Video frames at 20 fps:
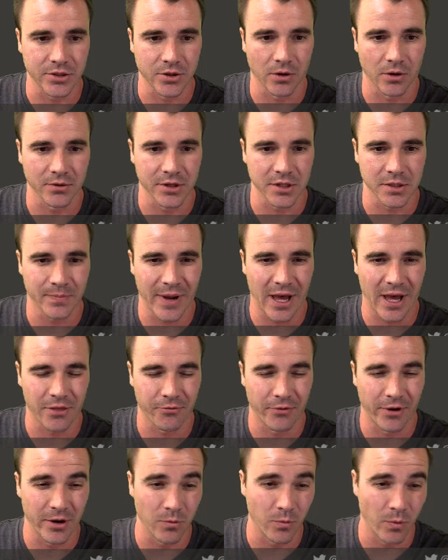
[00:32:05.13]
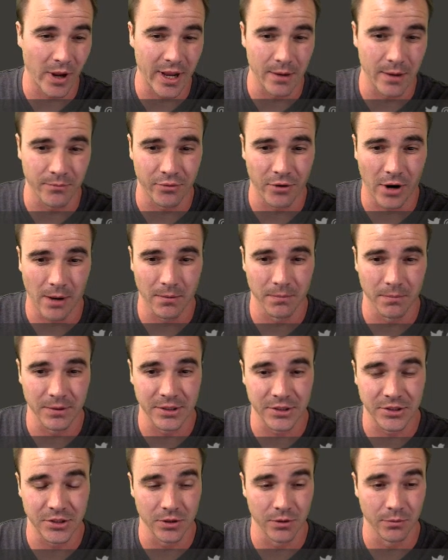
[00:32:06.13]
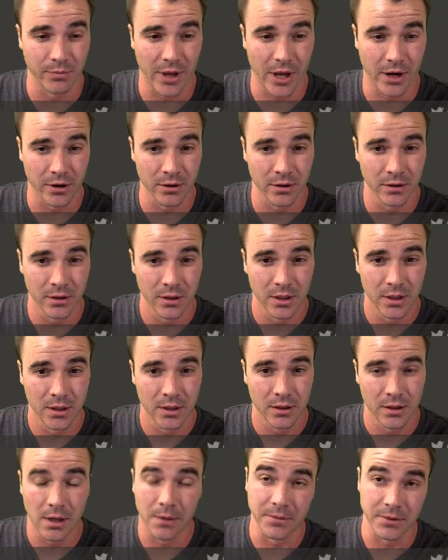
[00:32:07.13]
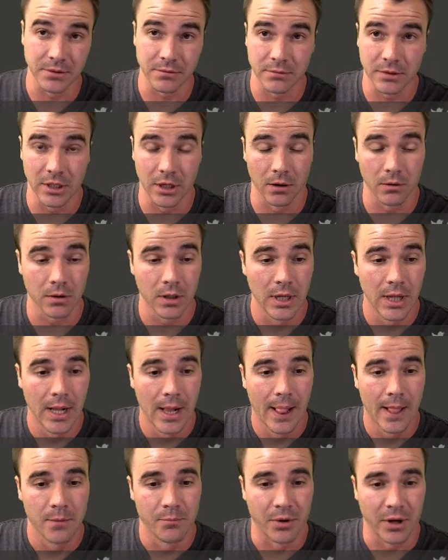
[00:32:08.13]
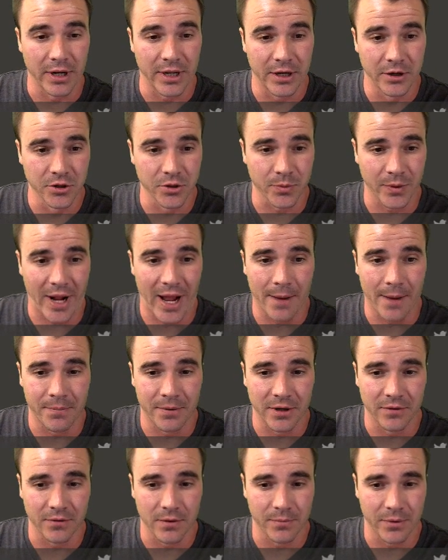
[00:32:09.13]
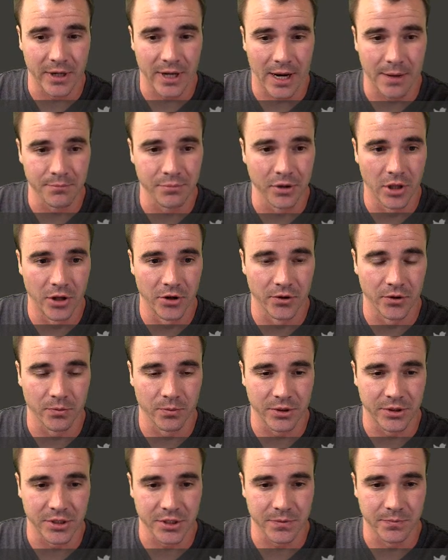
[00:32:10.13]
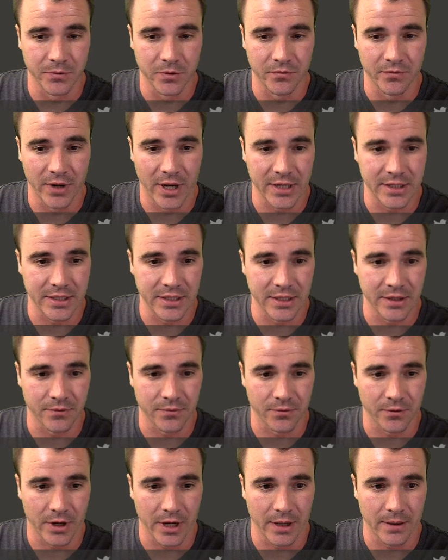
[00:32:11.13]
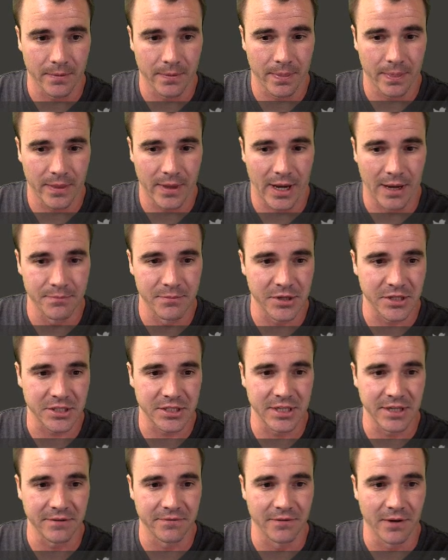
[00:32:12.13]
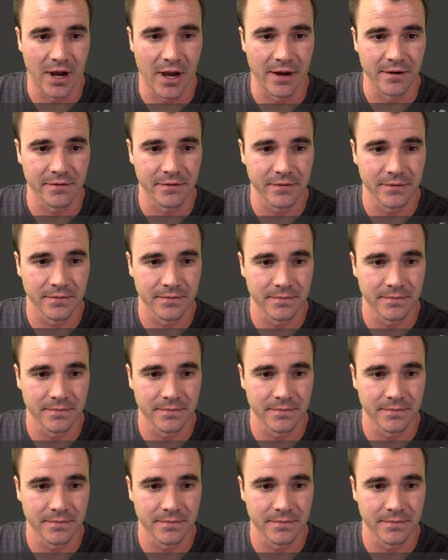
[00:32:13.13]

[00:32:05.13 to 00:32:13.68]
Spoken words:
and start this path right away, I'm probably still better. I mean, you know. But here's what happened, everybody. I blundered with this move knight to d3. I missed c5.